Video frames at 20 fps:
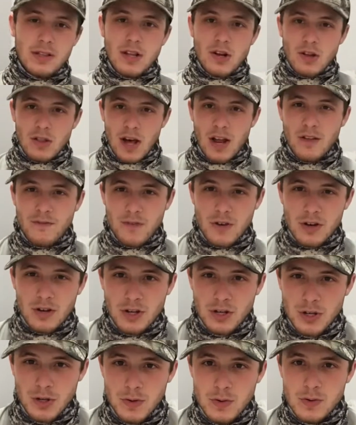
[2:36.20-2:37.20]
they're a lot of fun to
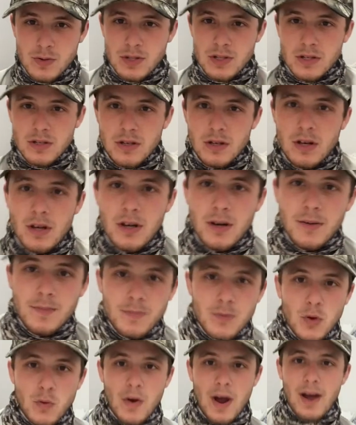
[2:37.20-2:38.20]
use. Um,
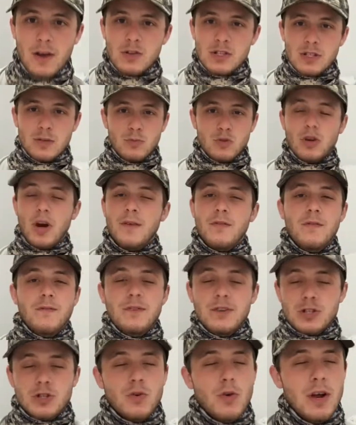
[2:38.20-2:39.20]
the rattles in them drive the
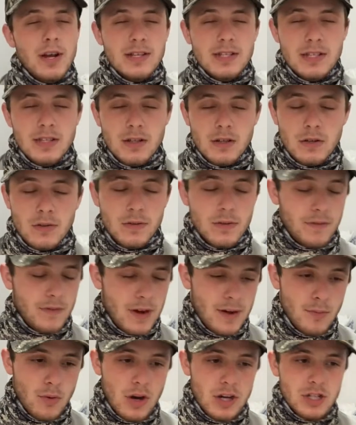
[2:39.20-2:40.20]
fish crazy. The, the
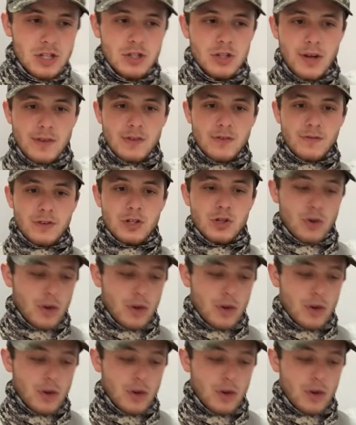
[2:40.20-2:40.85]
vibration drives the fish